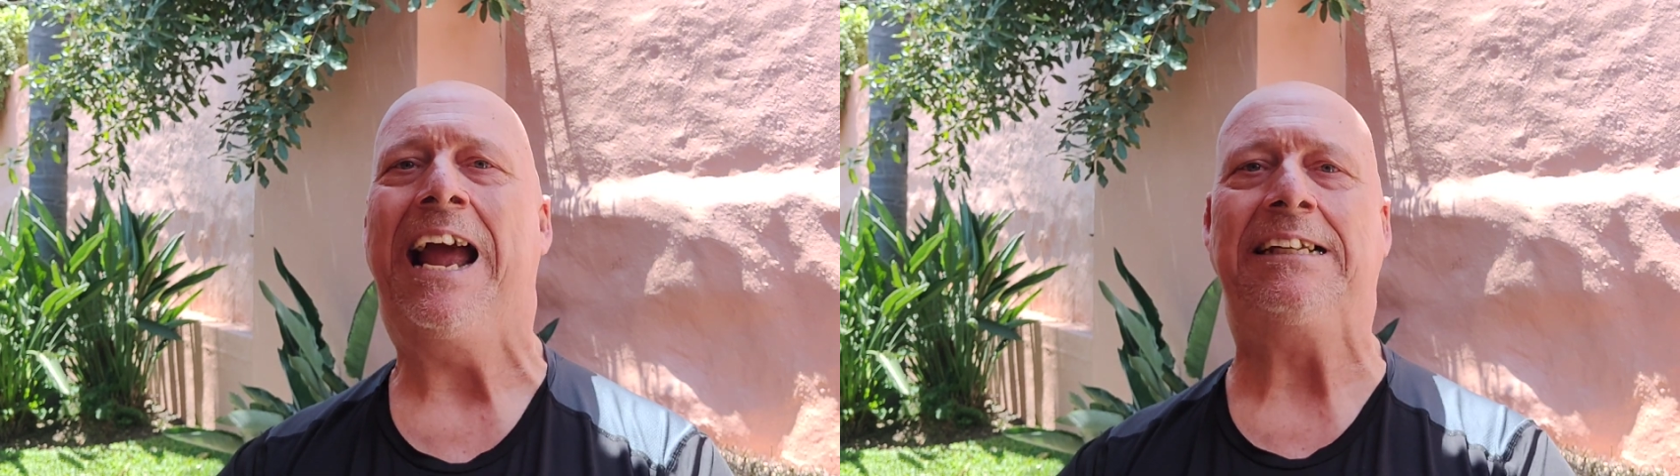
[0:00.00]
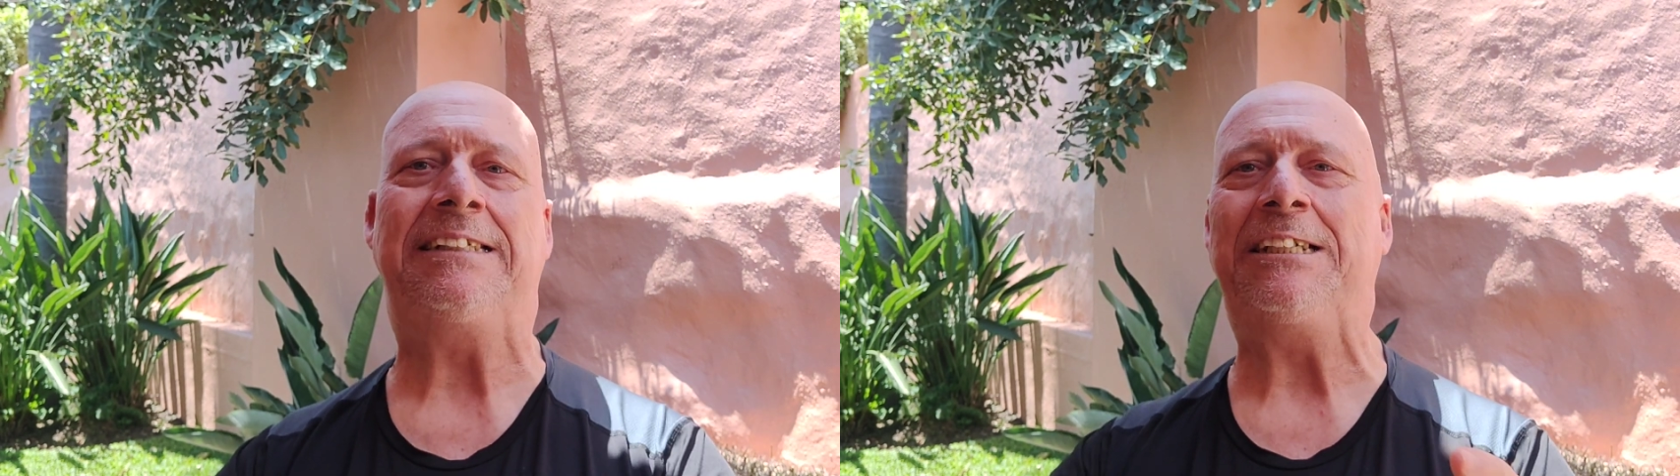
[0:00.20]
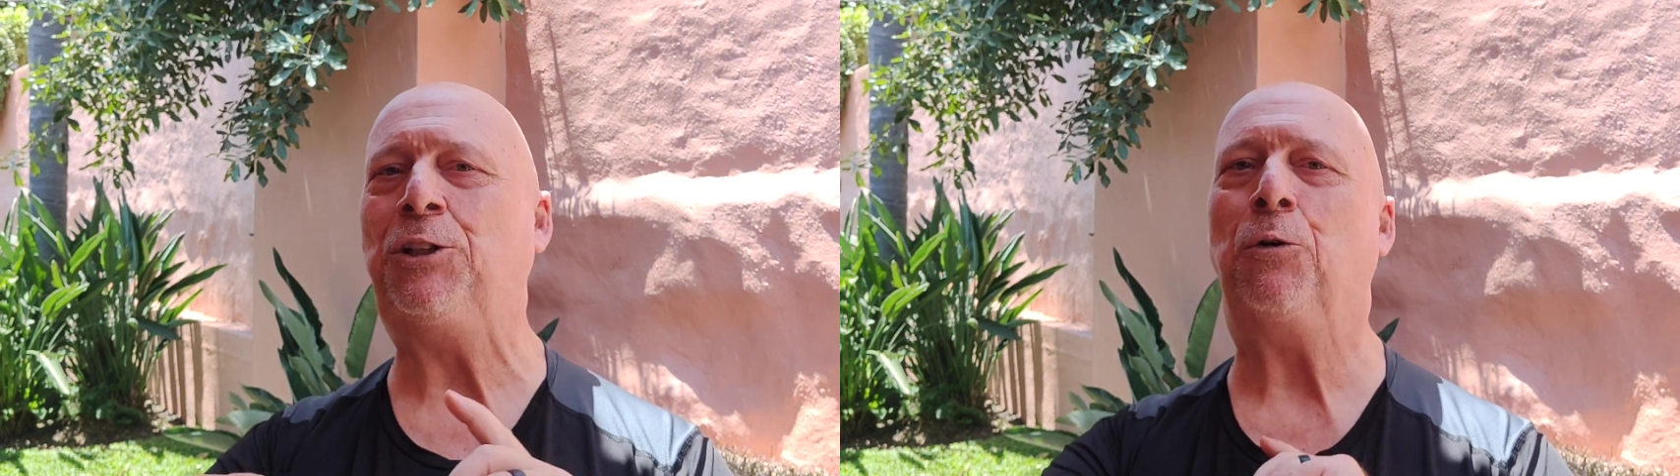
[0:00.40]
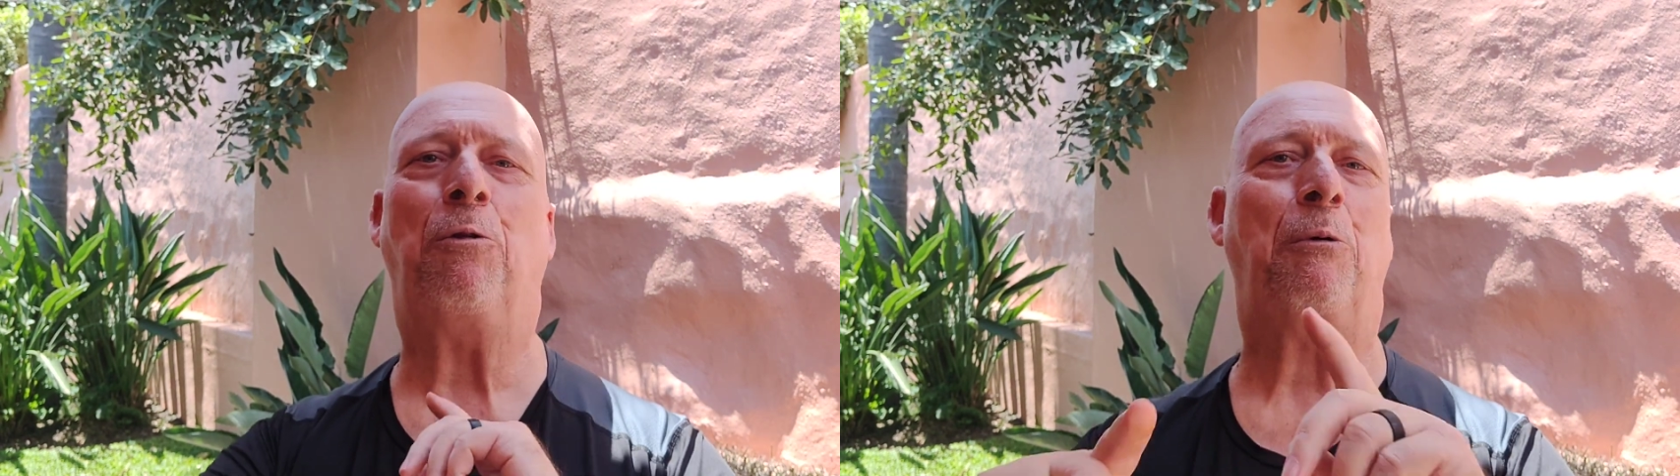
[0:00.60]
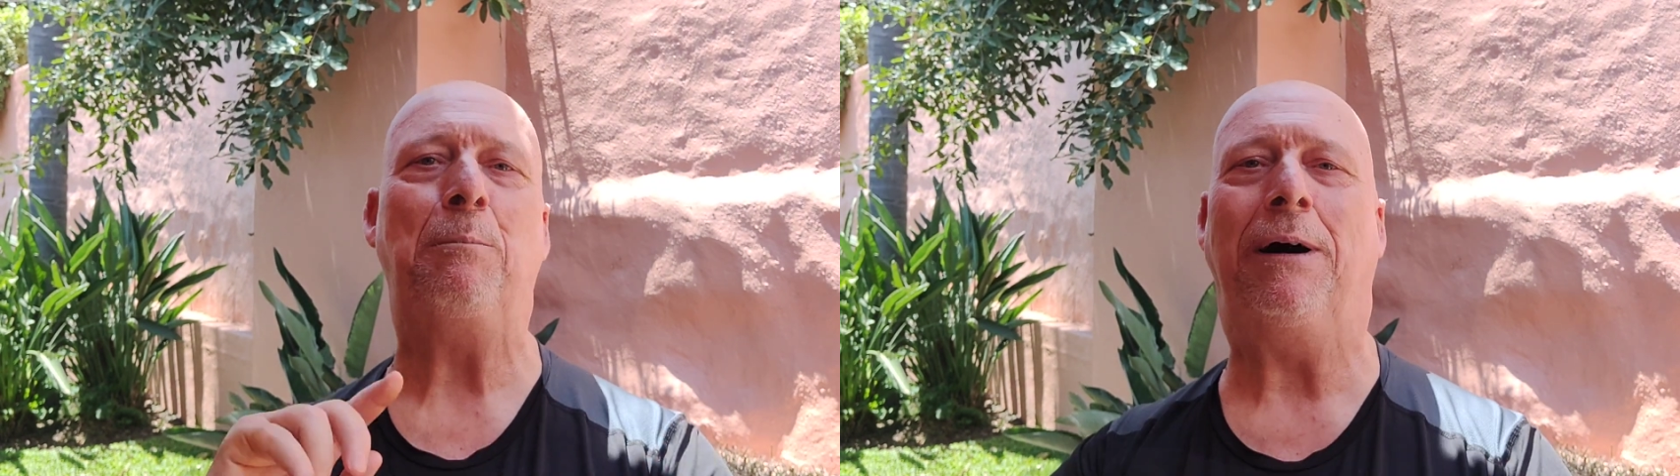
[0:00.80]
and see 2
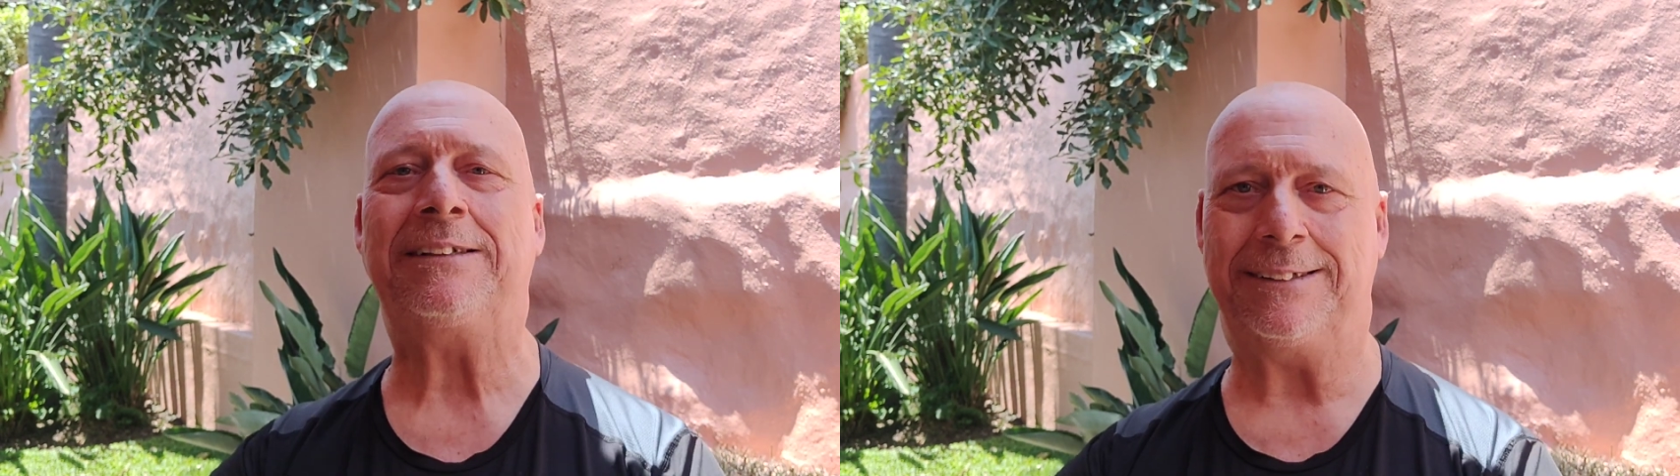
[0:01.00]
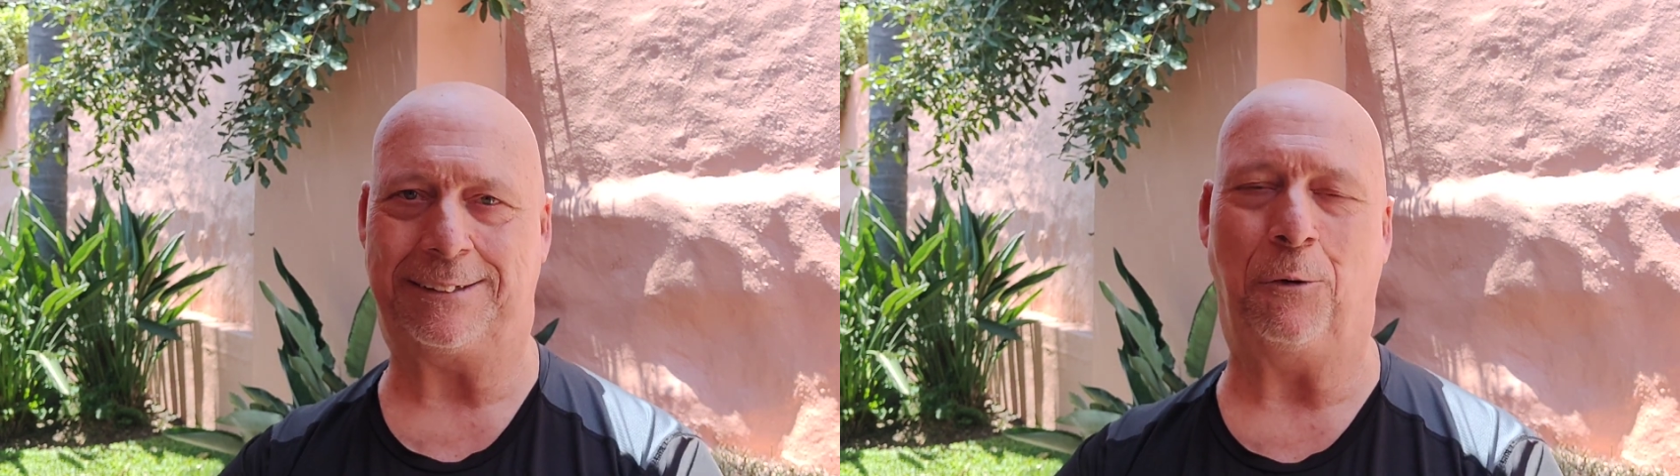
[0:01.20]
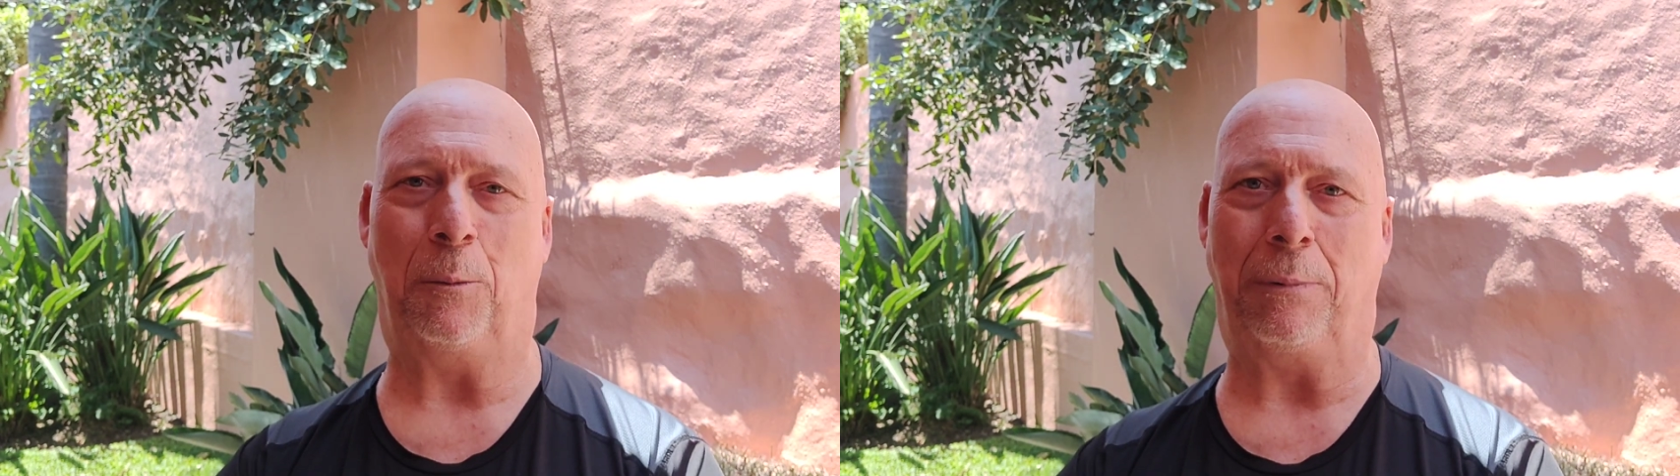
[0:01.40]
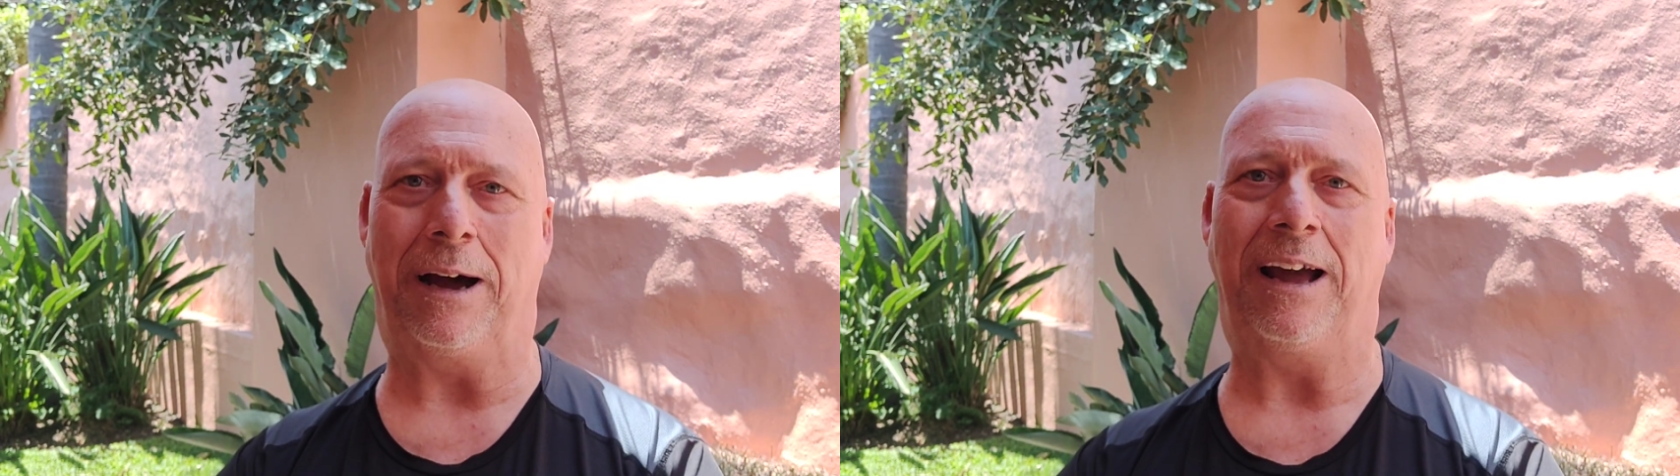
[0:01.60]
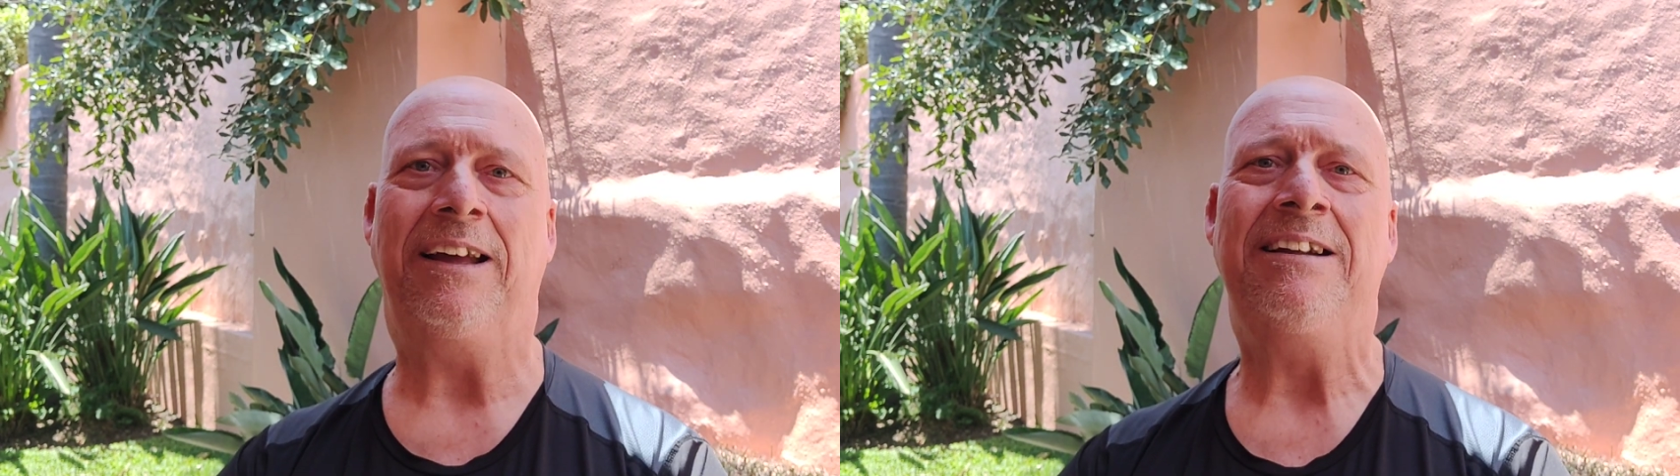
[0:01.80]
or 3 buses going
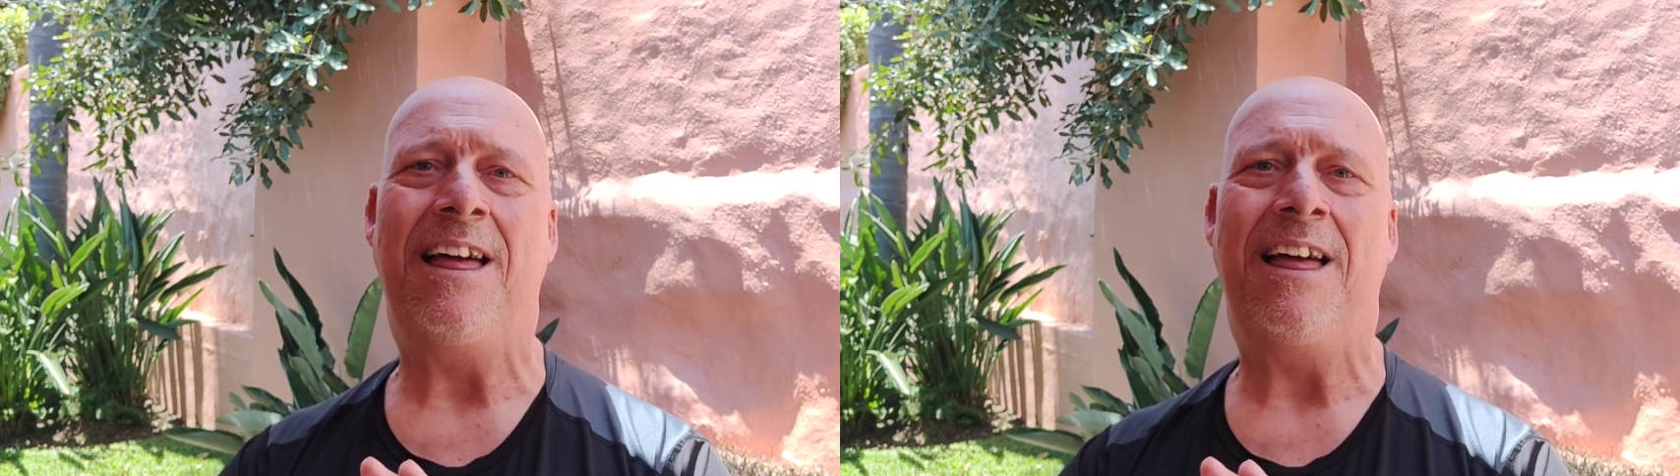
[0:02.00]
by.